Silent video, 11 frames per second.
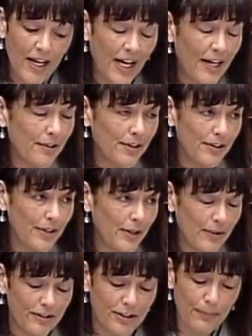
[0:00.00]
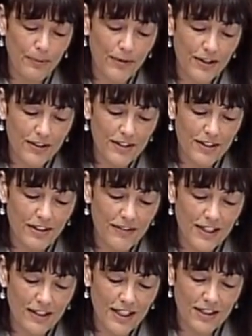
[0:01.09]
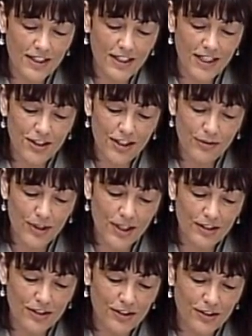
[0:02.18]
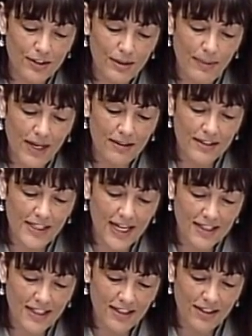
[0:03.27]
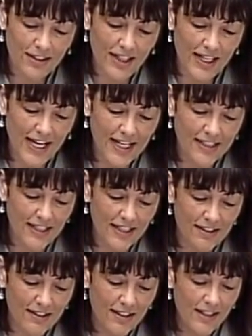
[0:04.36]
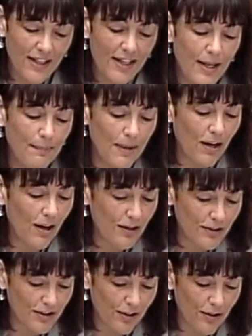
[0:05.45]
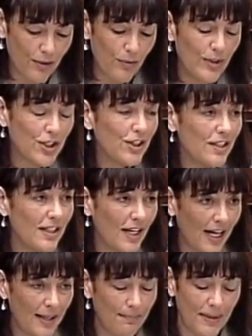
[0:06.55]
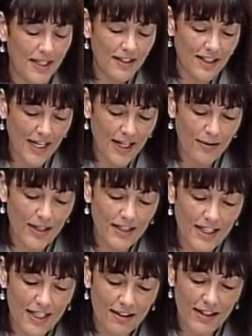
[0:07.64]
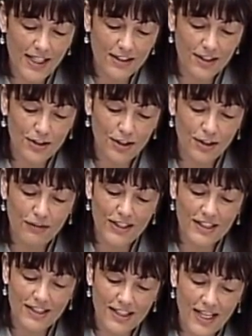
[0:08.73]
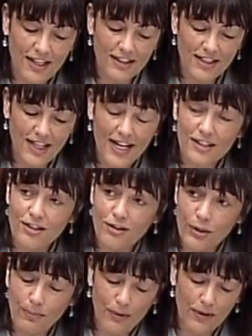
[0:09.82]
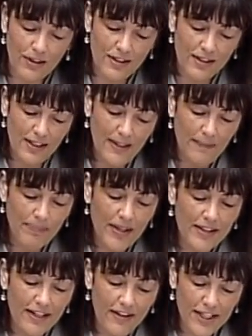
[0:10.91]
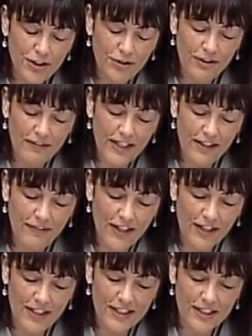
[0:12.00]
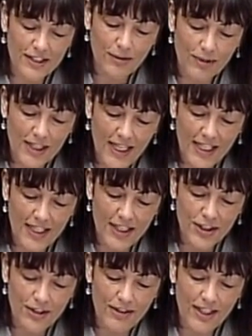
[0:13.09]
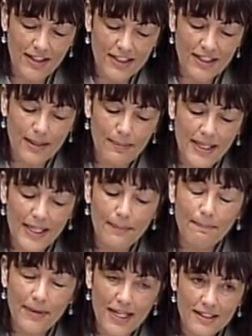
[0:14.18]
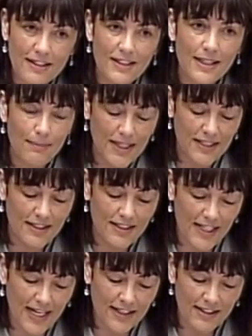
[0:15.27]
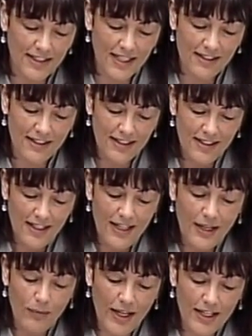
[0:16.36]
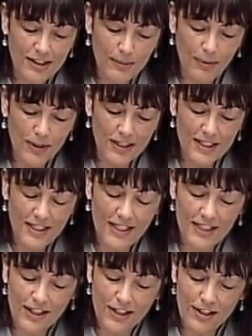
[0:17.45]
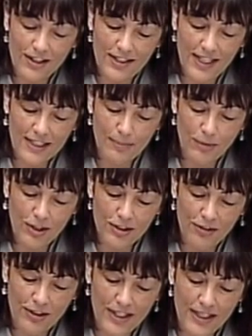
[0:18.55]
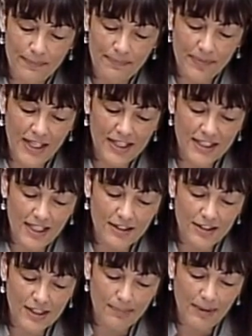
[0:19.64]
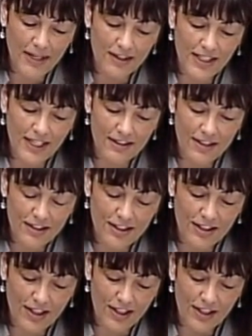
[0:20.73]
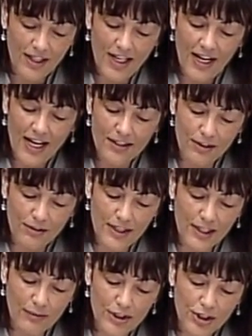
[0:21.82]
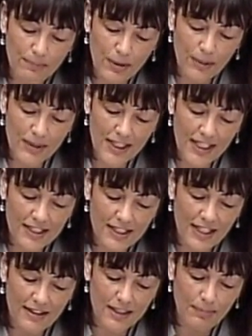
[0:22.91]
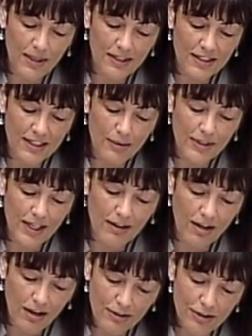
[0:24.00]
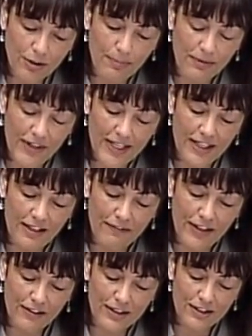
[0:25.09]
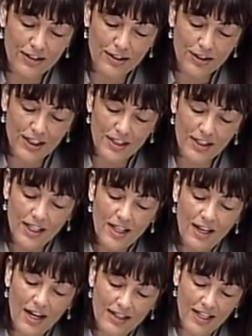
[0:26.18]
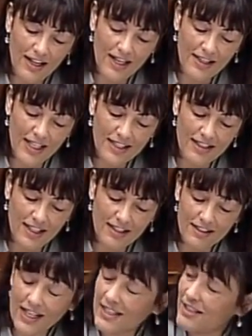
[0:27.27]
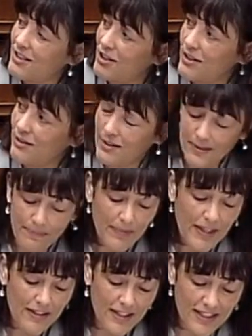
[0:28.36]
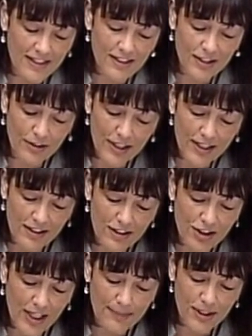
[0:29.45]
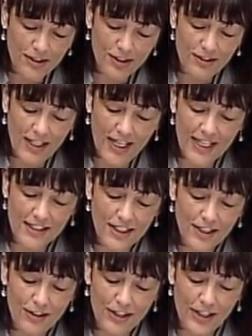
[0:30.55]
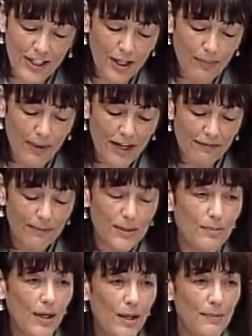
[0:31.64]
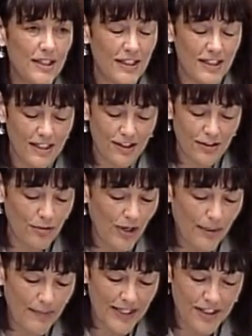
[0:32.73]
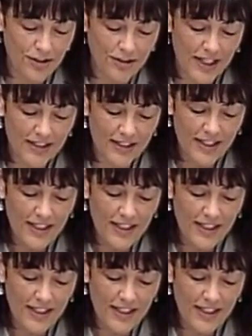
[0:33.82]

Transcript: I agree with supporters of this legislation who are concerned about taxing Internet access, but also we should not be allowing the Internet to serve as a sales tax loophole. The issue of e-fairness a related issue that this committee must commit to tackling. And while I support extending the current tax moratorium that is set to expire later this year, I don't think we should permanently extend this policy without also providing a federal solution on the online sales tax issue. This is a critical jobs issue that I continue to hear about from small businesses throughout my district.